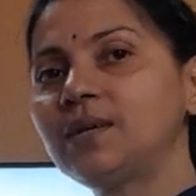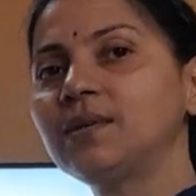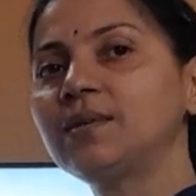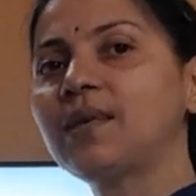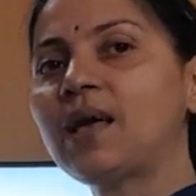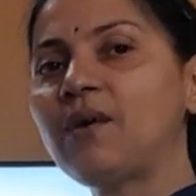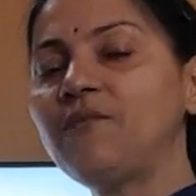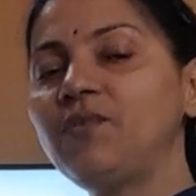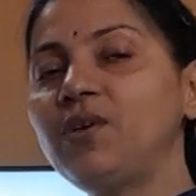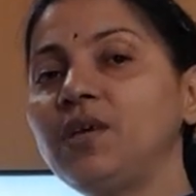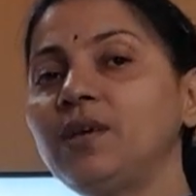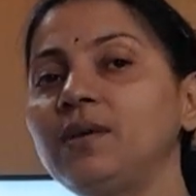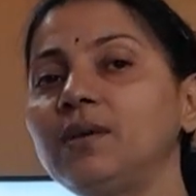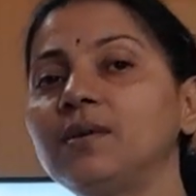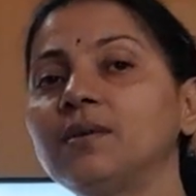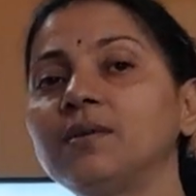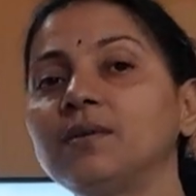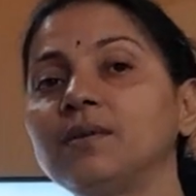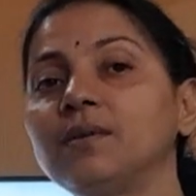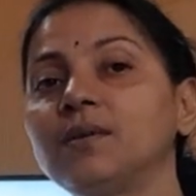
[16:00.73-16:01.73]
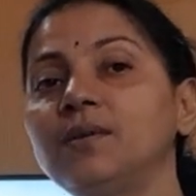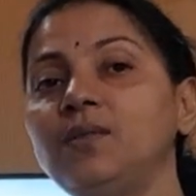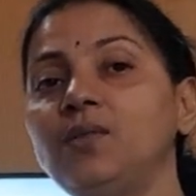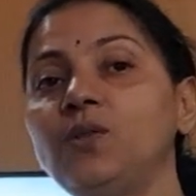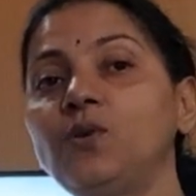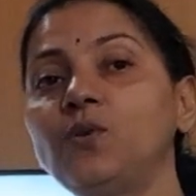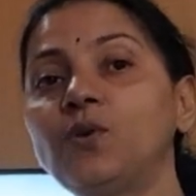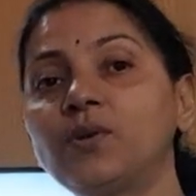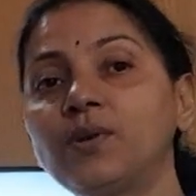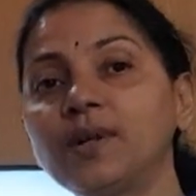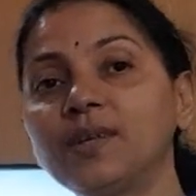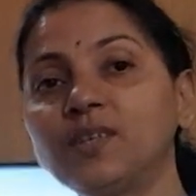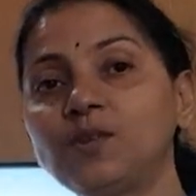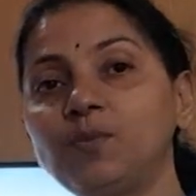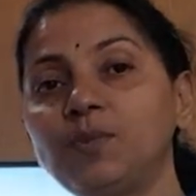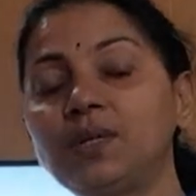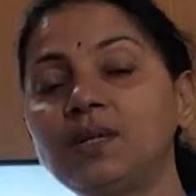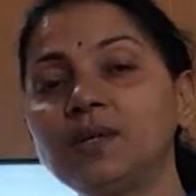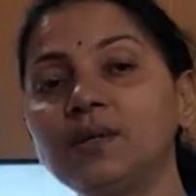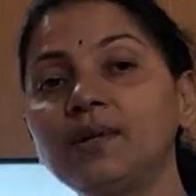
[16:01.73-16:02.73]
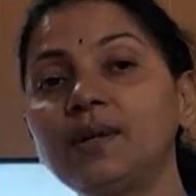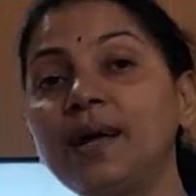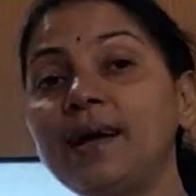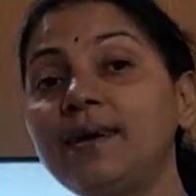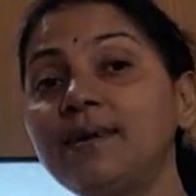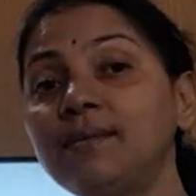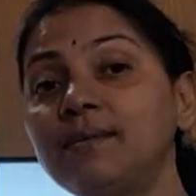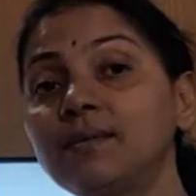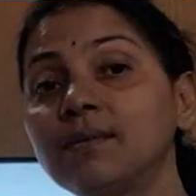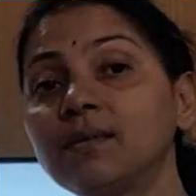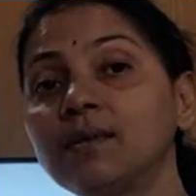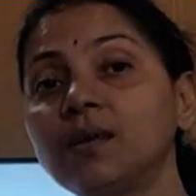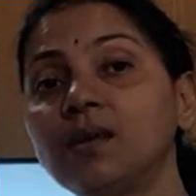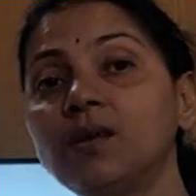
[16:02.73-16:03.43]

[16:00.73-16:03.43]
is having neurotransmitter as